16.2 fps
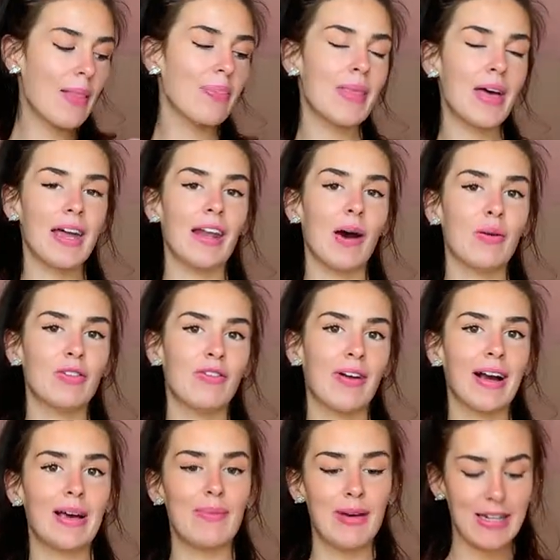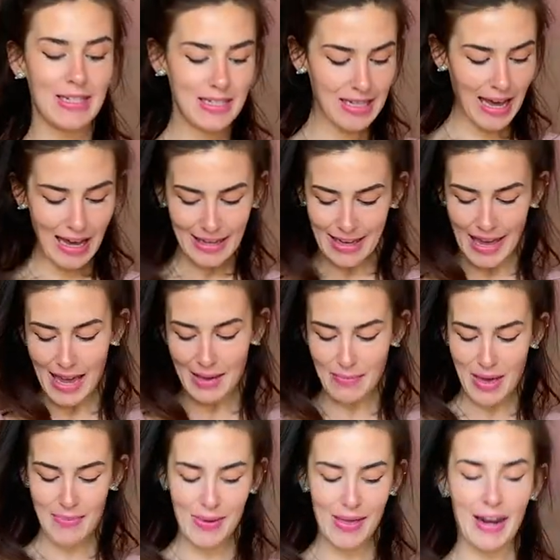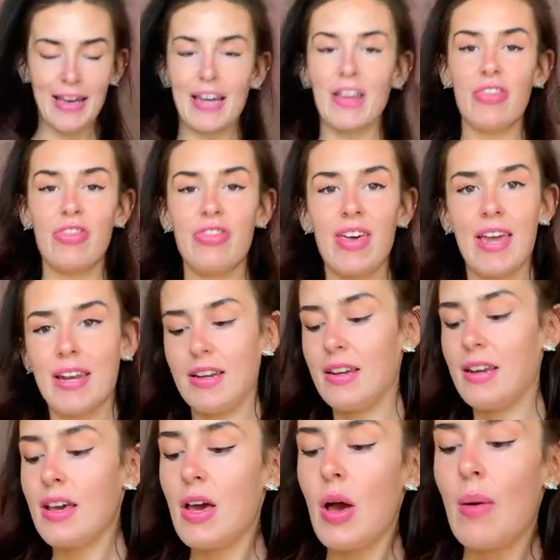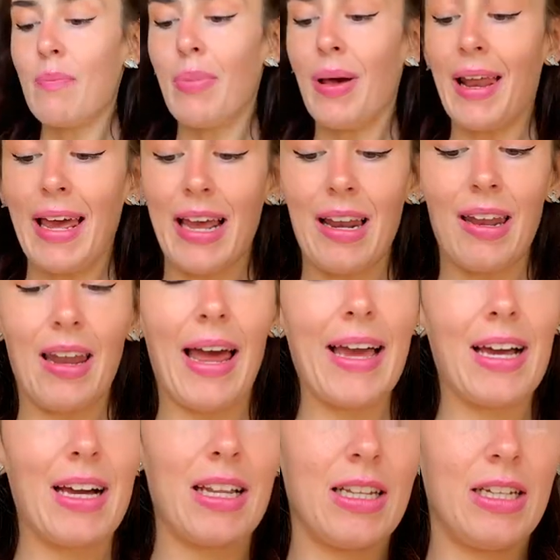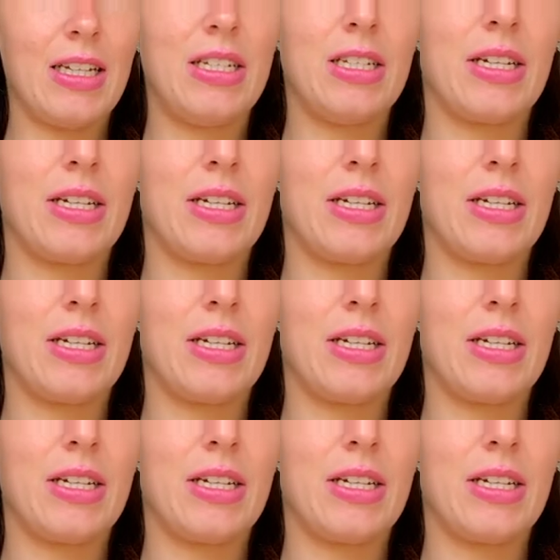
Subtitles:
then I would recommend getting maybe like a thin but like light colored